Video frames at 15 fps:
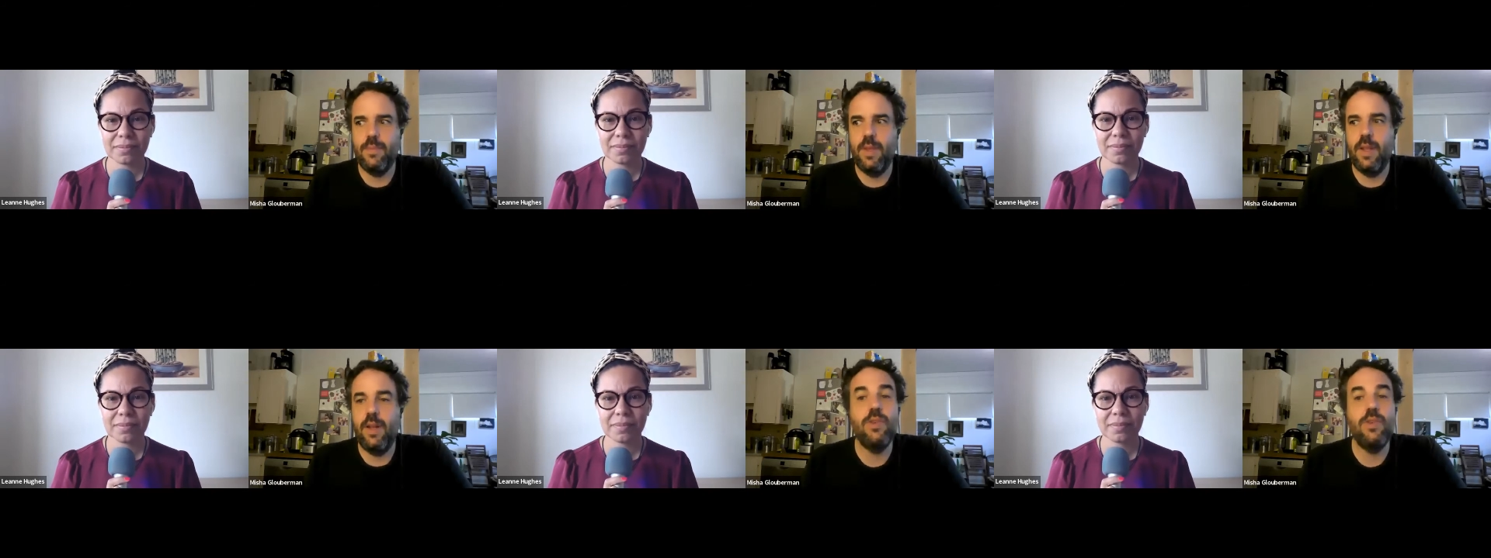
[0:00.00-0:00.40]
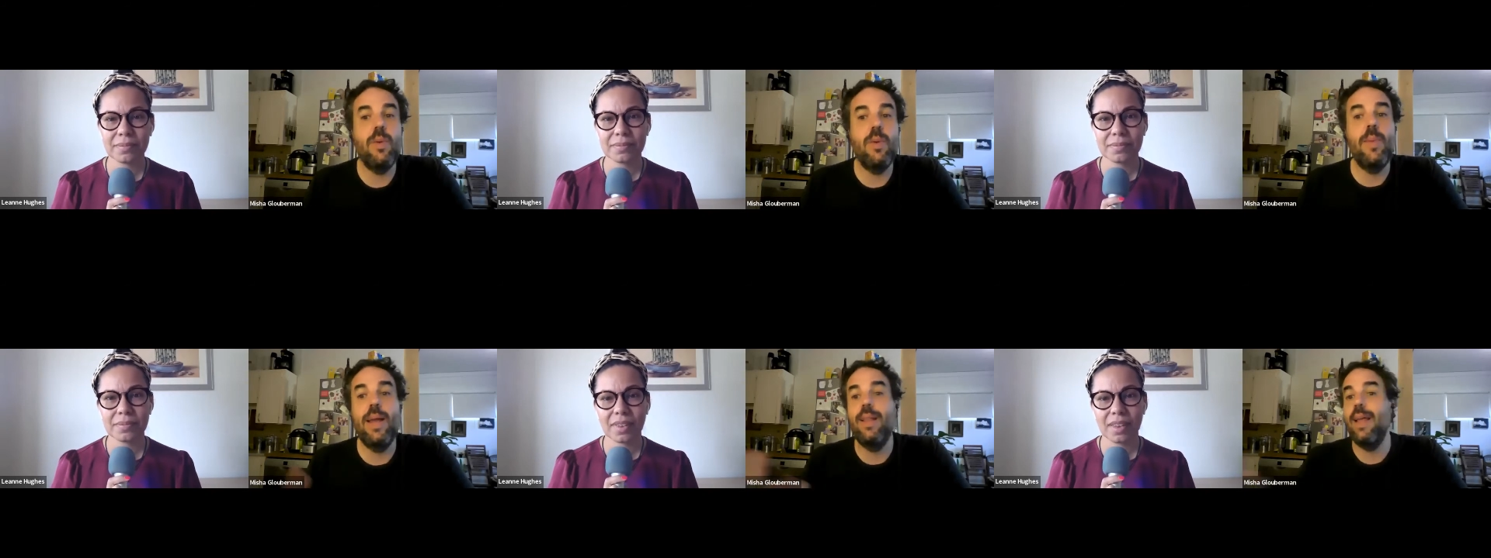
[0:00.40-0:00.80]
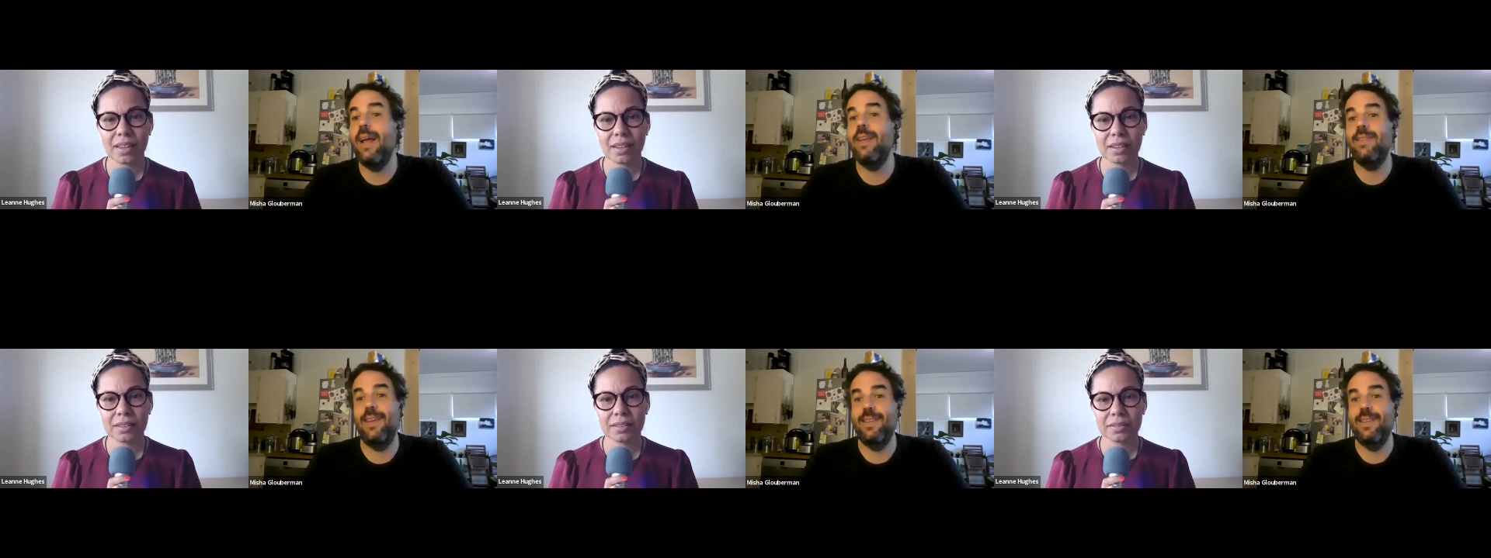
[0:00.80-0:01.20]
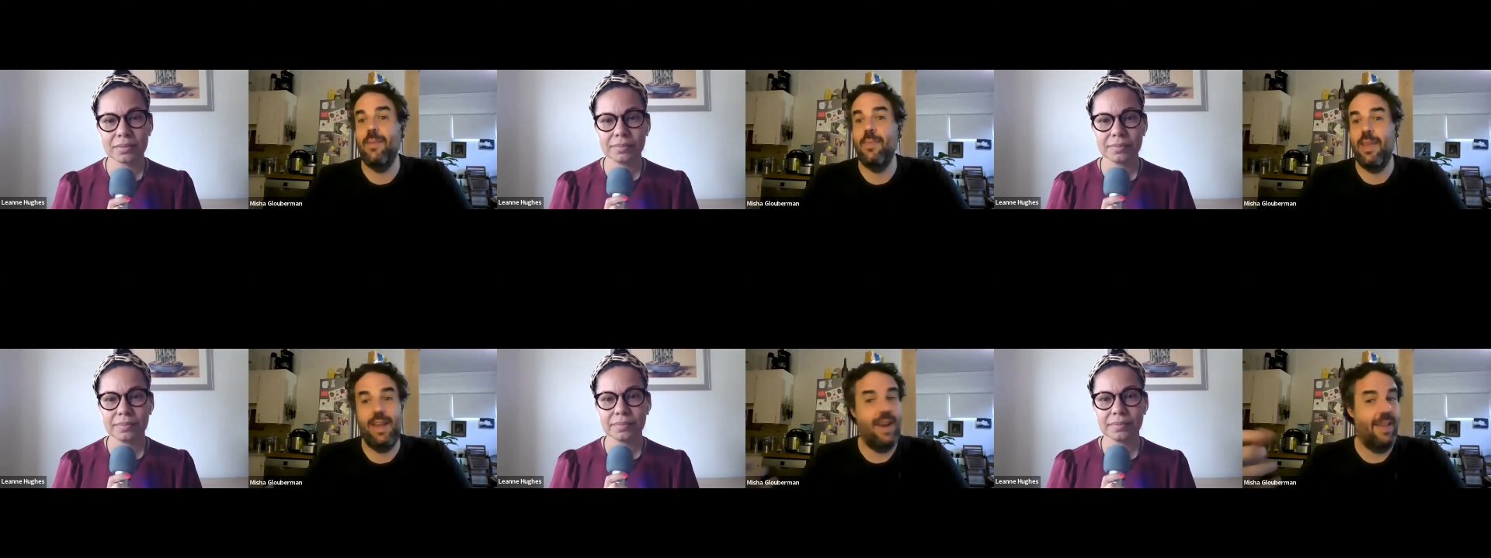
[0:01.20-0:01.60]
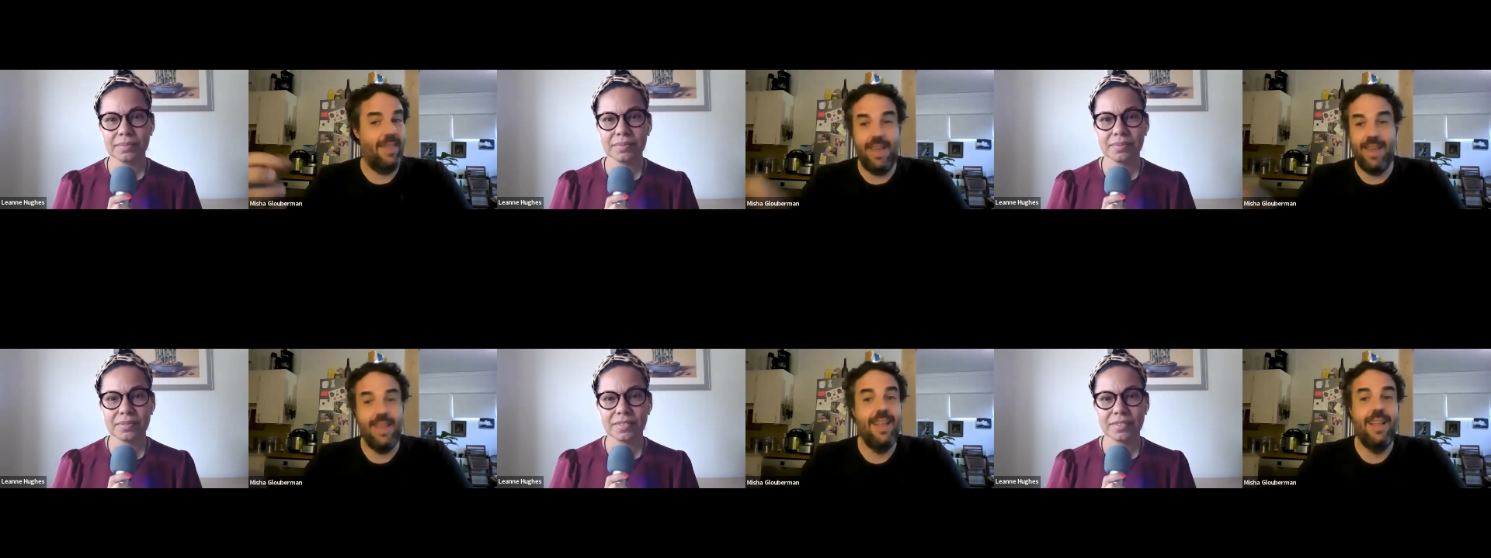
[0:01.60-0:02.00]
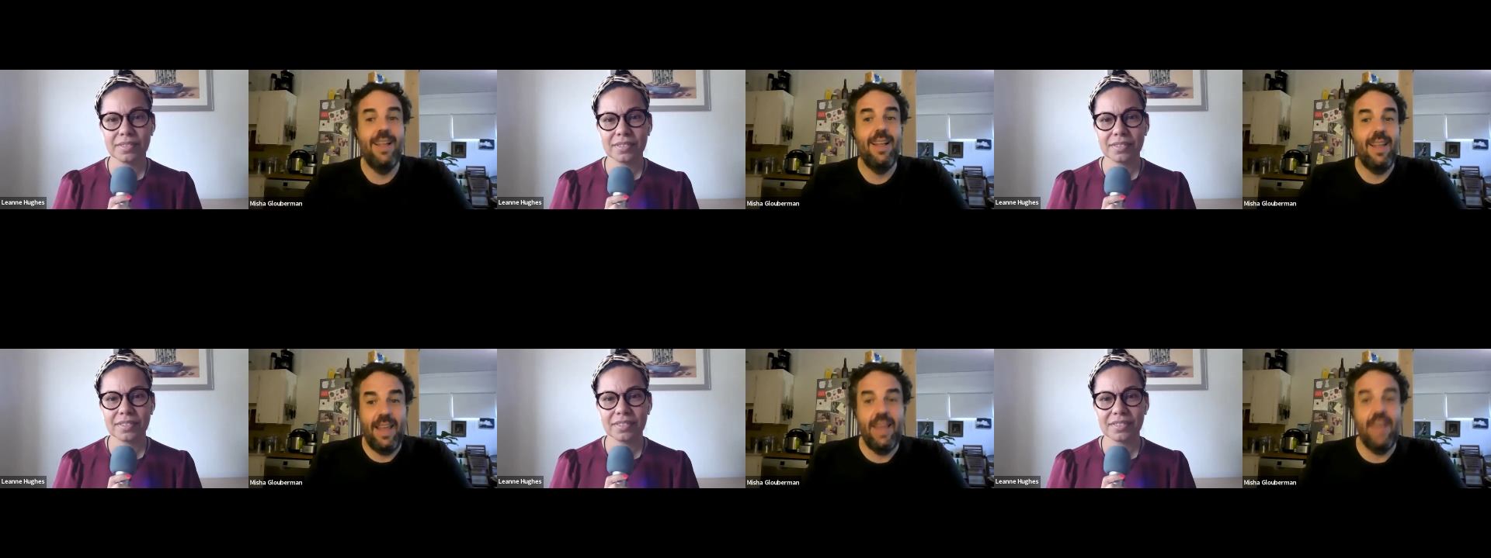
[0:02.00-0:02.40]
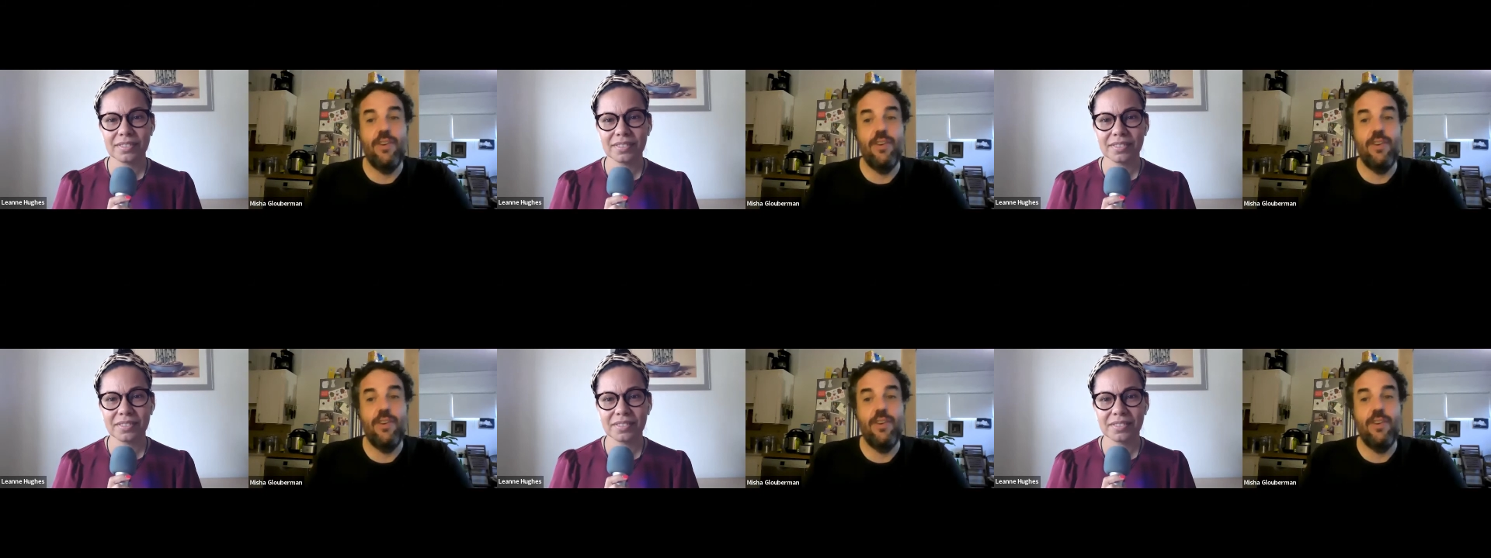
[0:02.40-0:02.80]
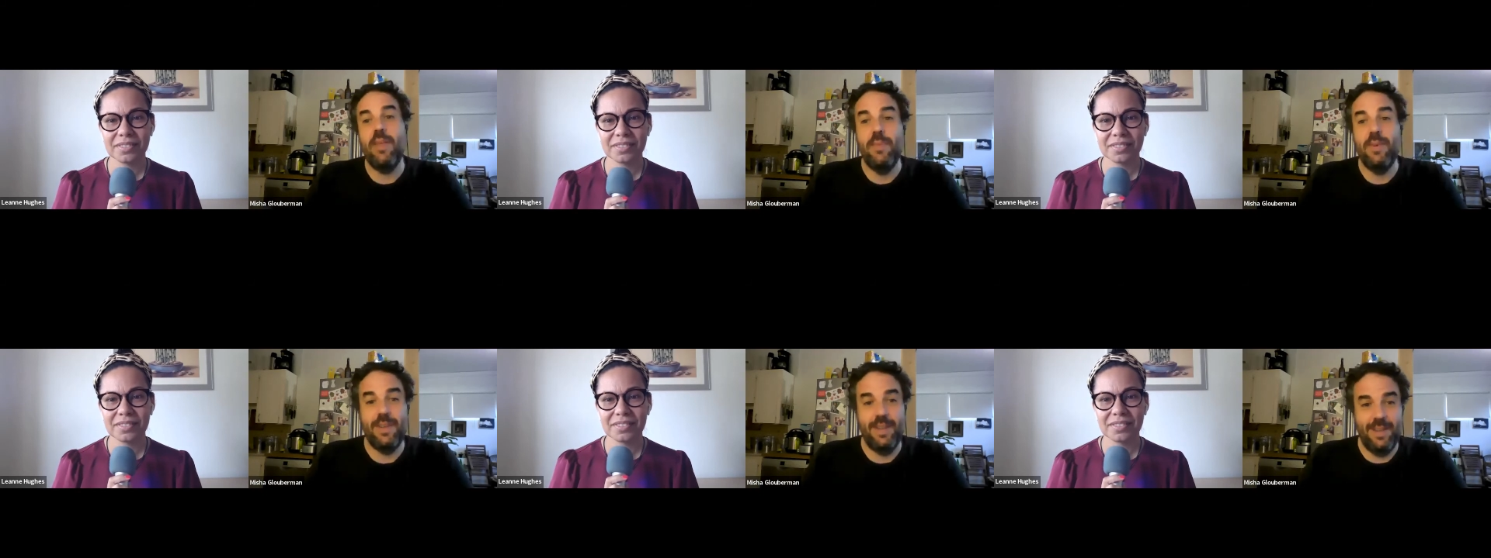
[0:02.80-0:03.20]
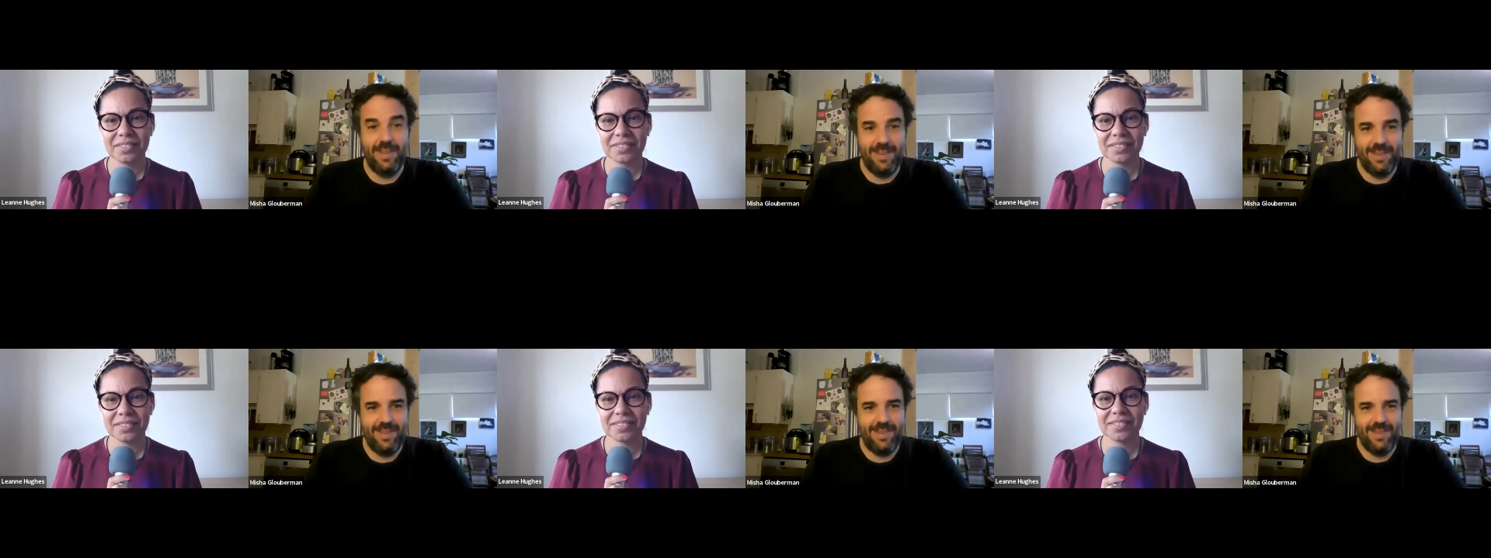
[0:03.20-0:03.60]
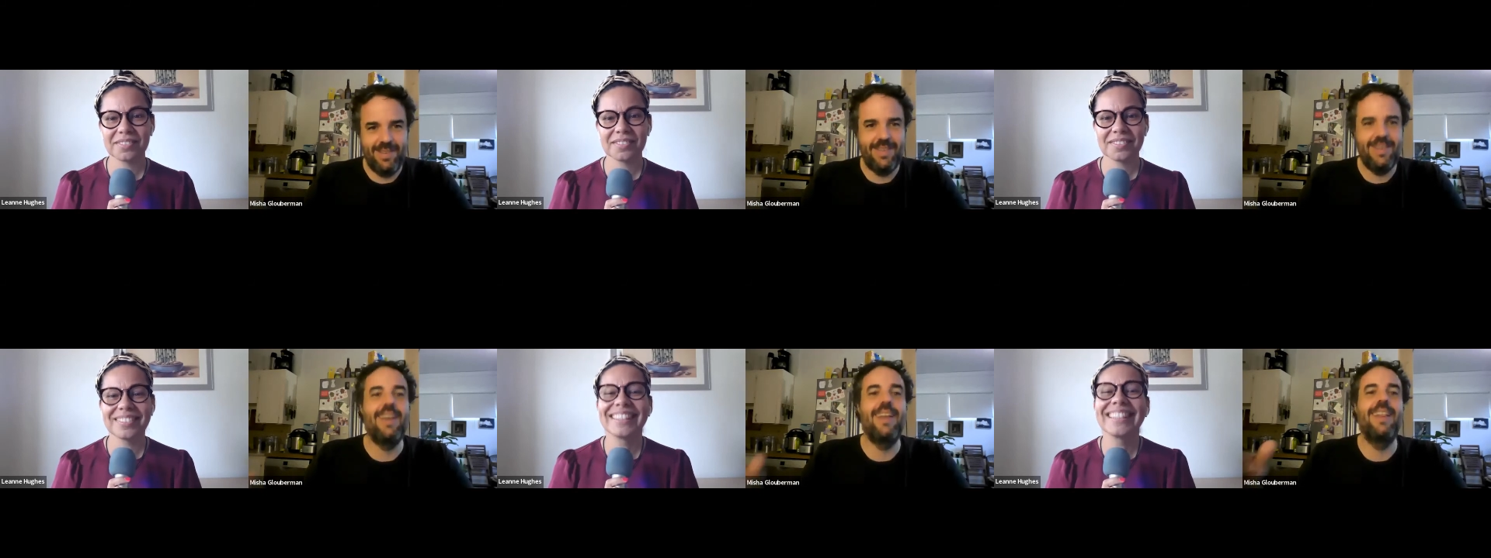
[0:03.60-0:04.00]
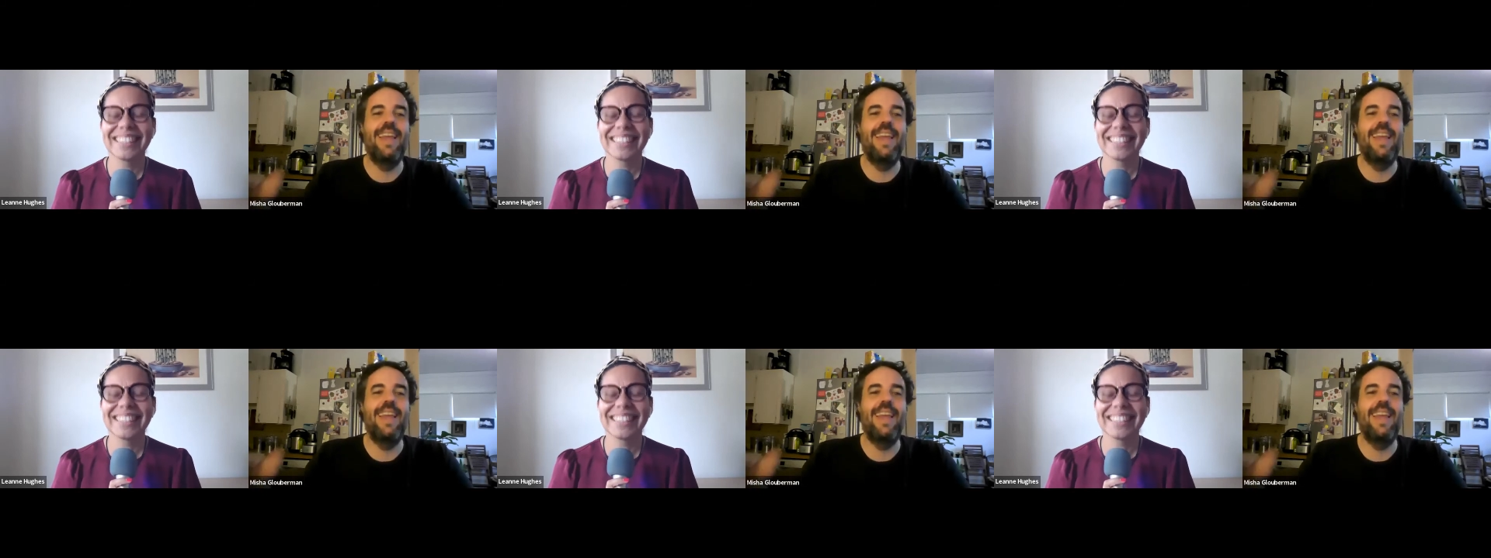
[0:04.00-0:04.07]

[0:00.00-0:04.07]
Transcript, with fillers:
Speaker 1: you know, someone in my class says something and I like interrupt them to, to